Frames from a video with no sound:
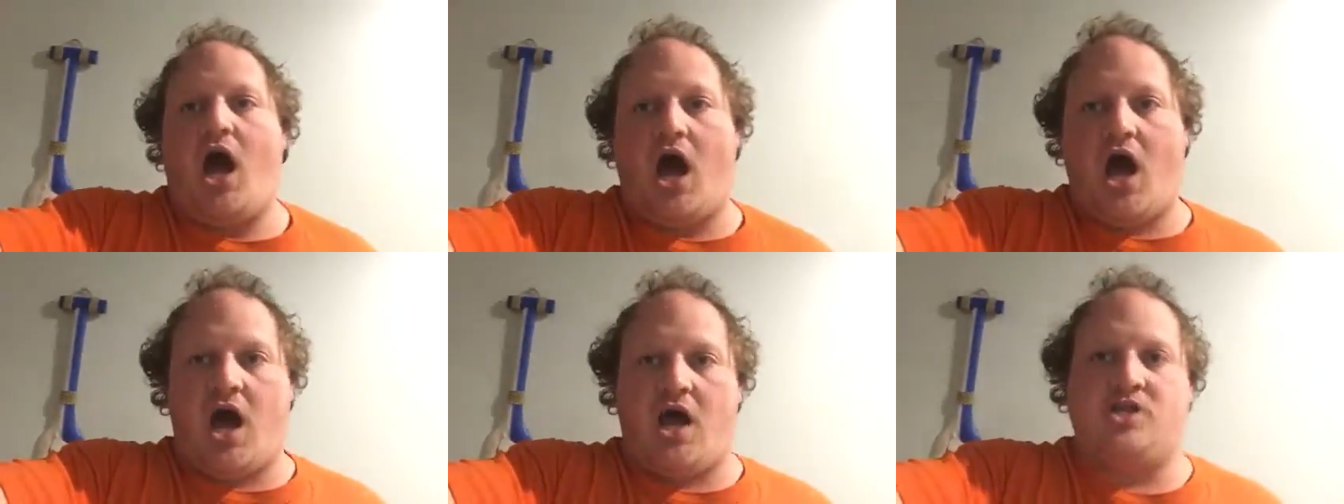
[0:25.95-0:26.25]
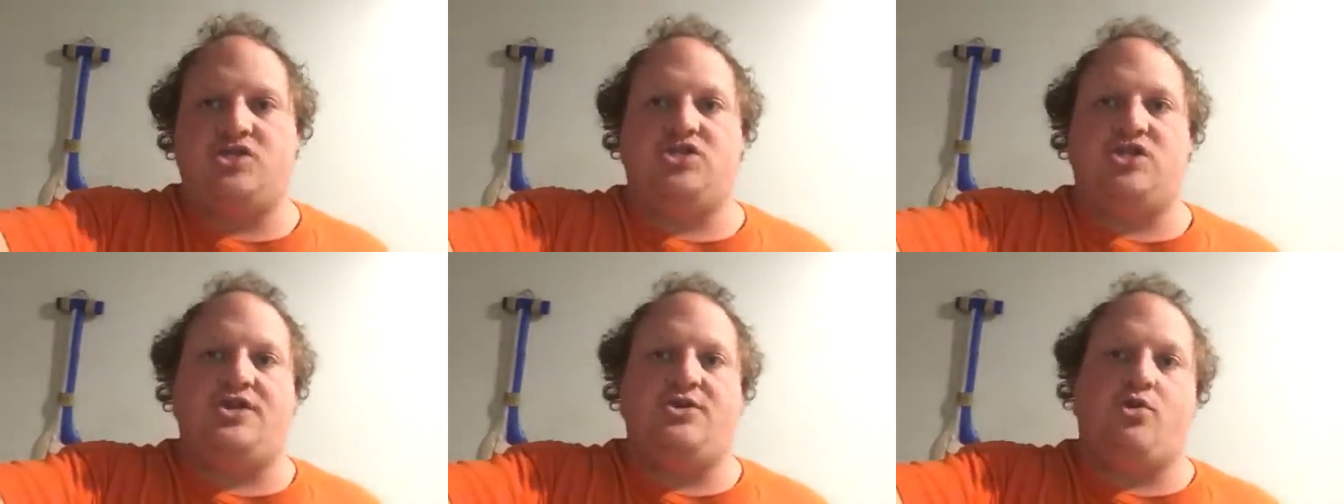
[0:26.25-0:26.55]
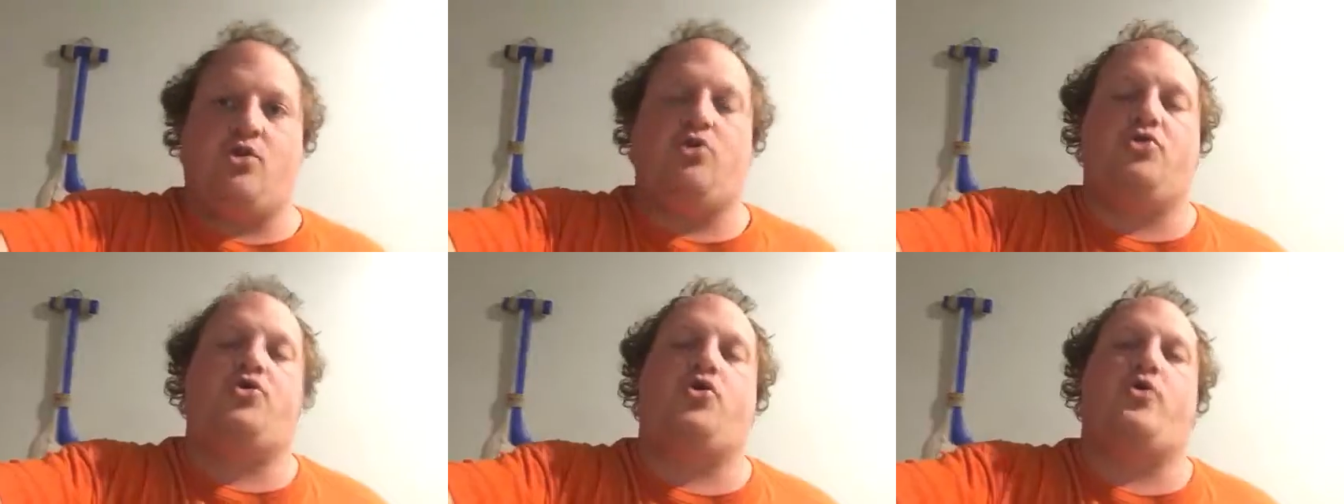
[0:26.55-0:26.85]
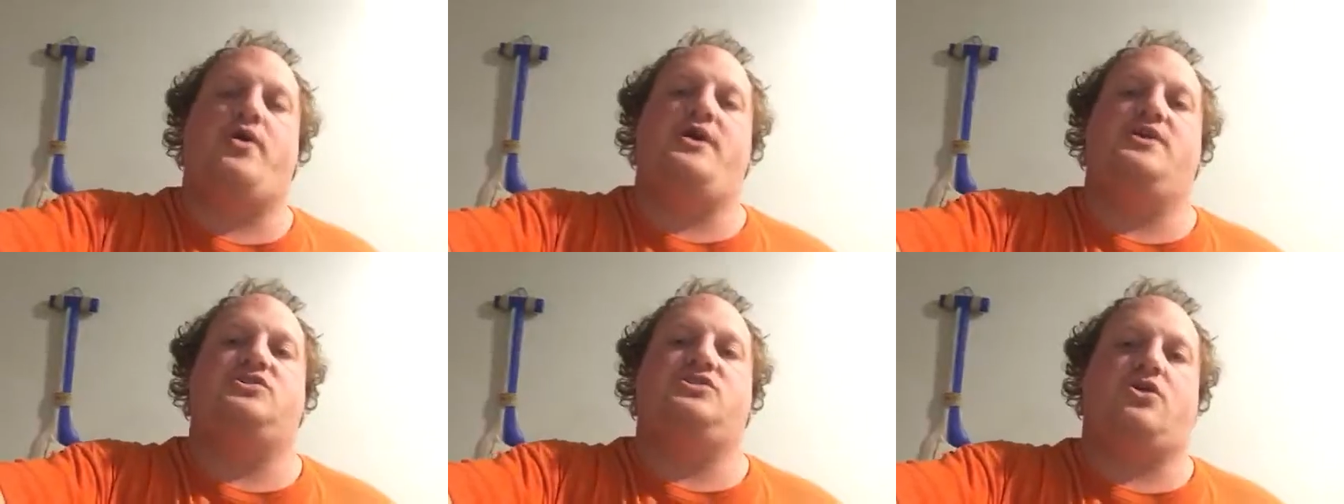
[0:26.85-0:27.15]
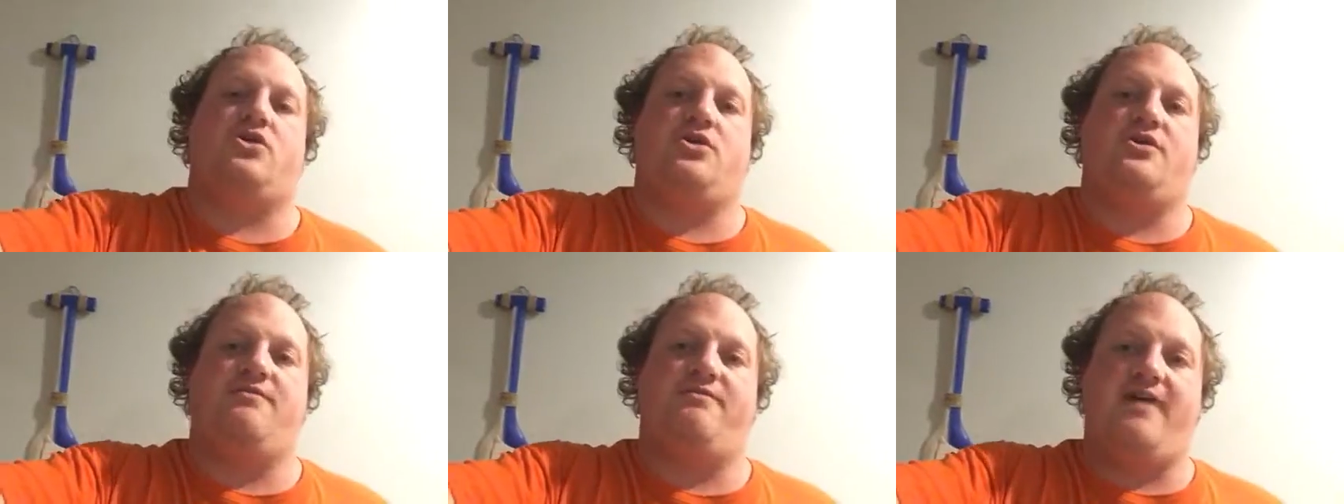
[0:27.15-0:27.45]
honestly, North Korea
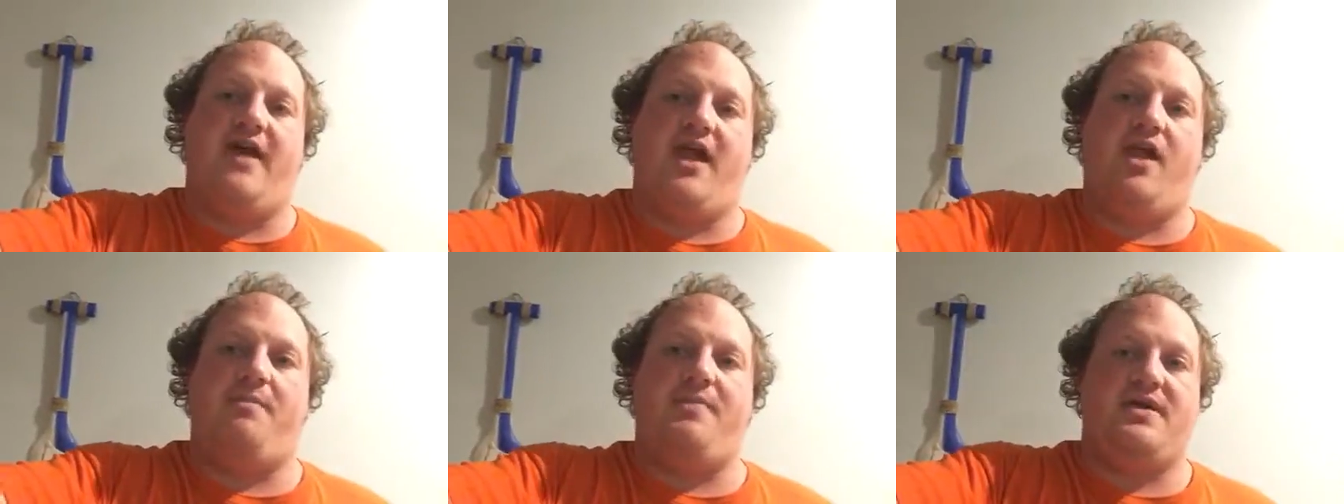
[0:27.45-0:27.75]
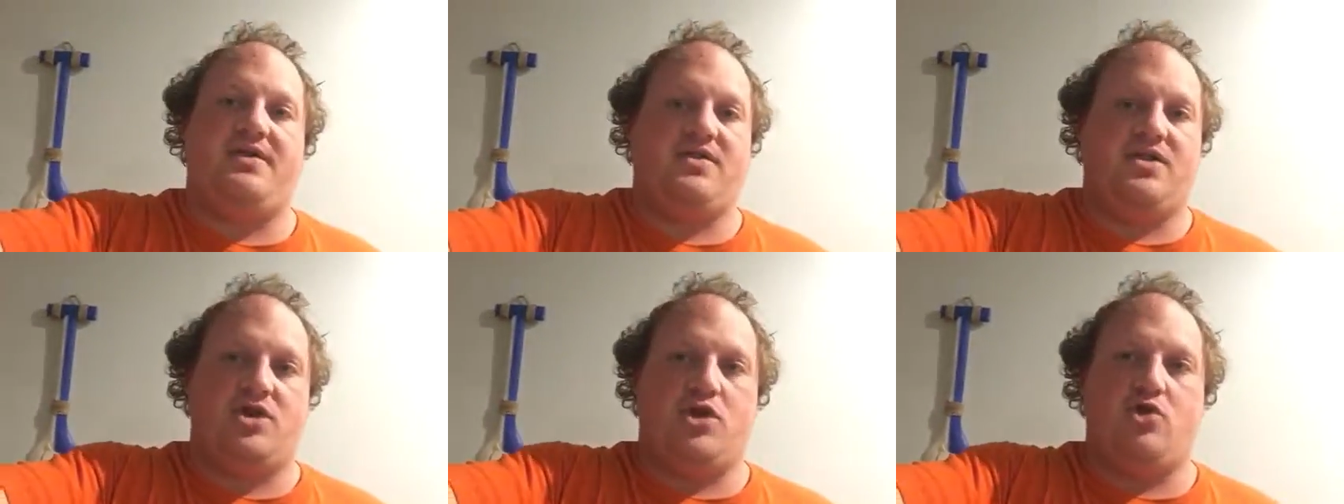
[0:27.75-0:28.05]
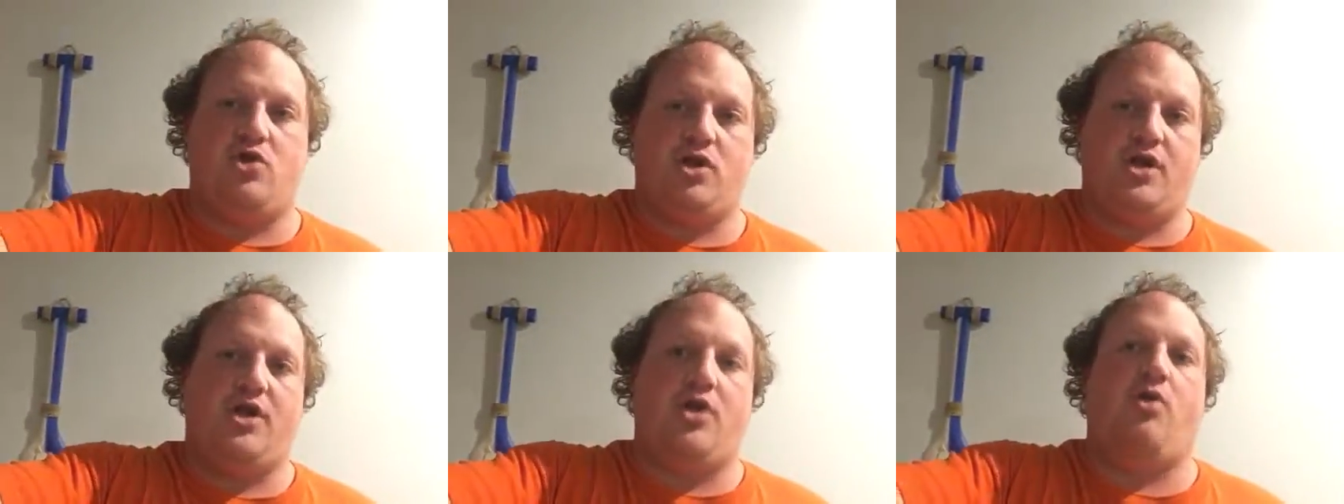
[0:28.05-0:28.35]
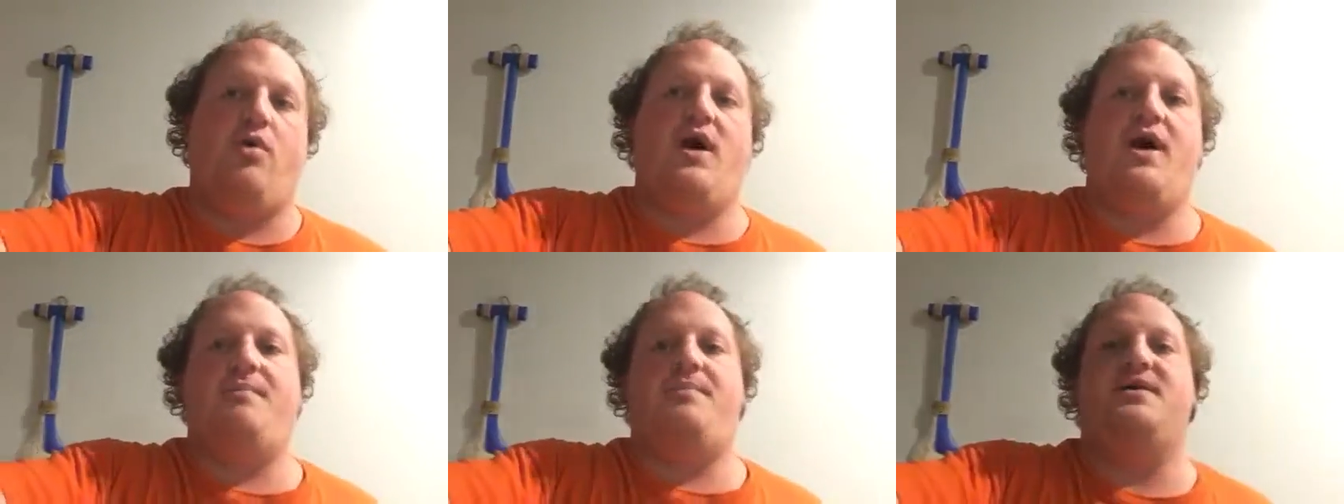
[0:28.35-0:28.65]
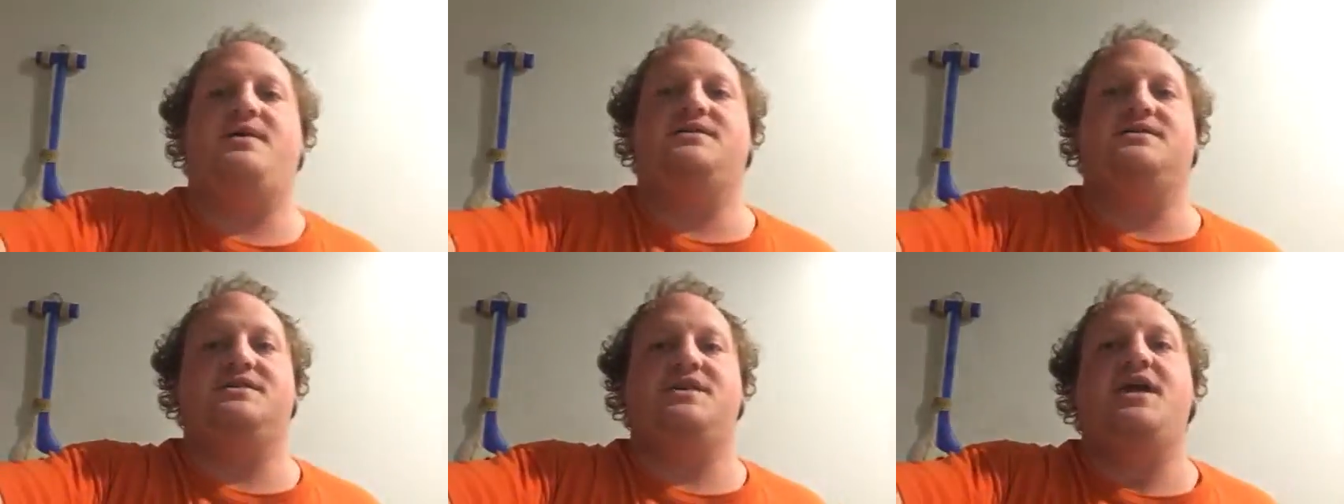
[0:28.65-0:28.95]
started developing the nuclear
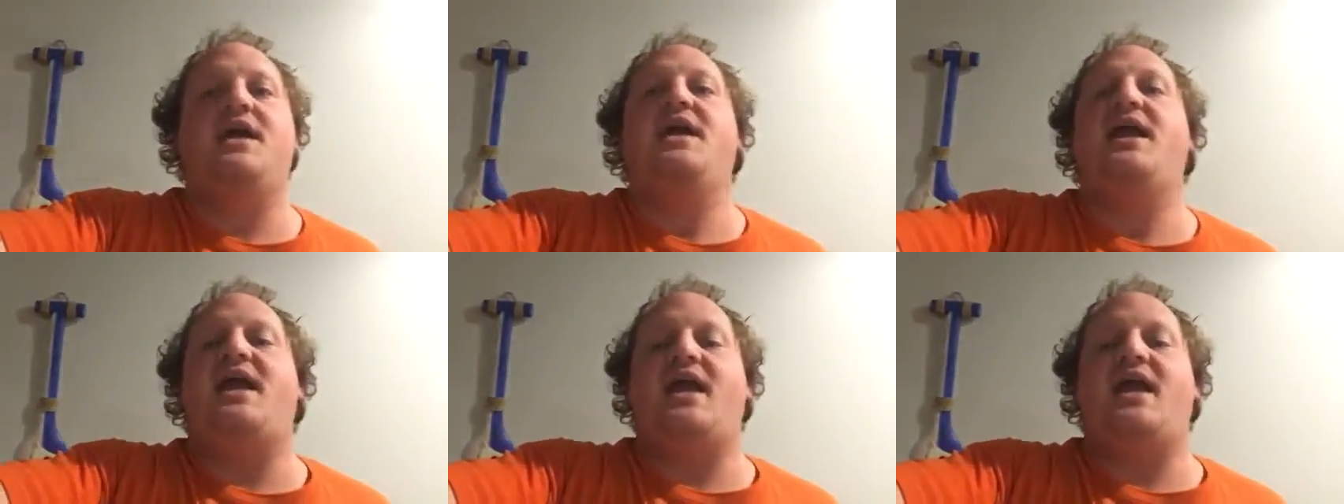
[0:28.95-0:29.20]
weapons